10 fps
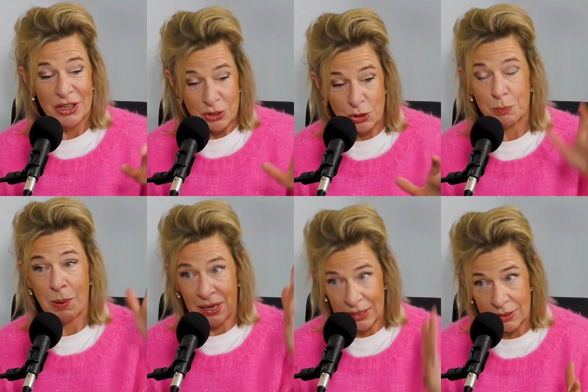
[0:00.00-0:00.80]
This was
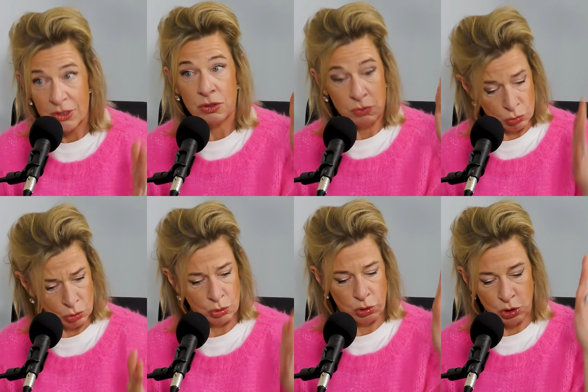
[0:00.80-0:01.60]
back in the
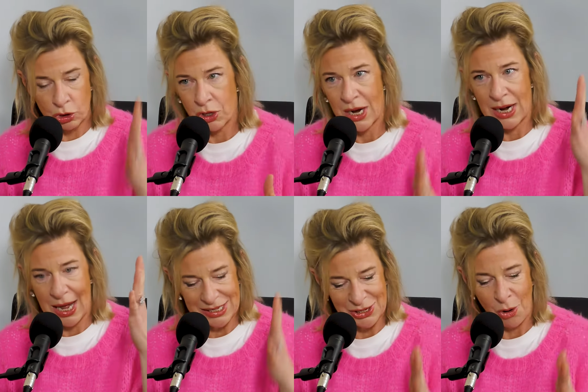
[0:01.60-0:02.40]
straight
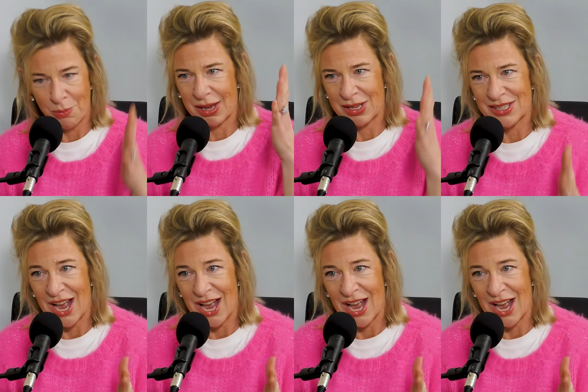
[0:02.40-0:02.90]
laced Hopkins.